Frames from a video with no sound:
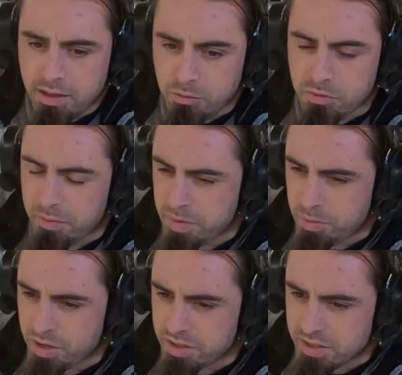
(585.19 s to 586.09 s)
without me
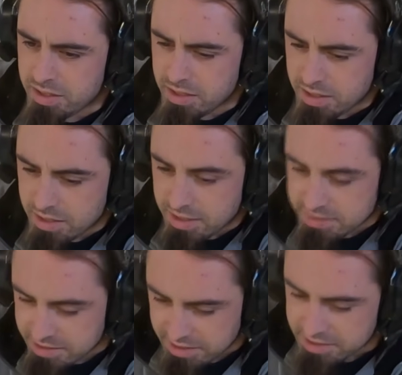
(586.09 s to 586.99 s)
putting the
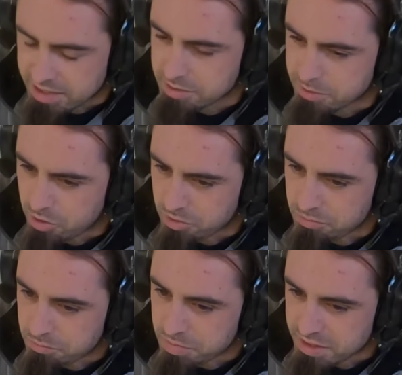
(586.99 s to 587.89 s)
side attachment
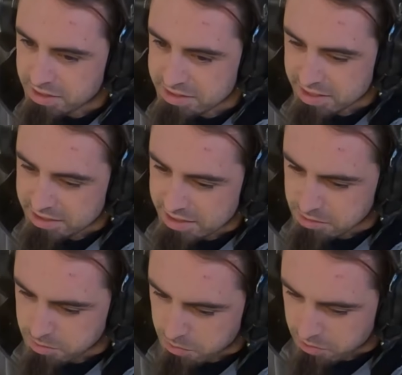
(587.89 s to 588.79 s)
on, but then the side
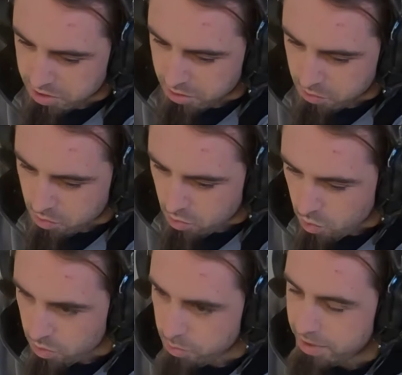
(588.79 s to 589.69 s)
attachment won't go
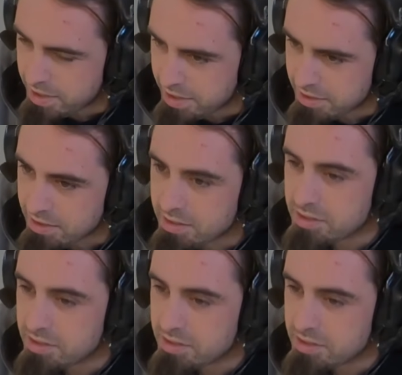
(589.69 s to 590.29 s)
all the way in,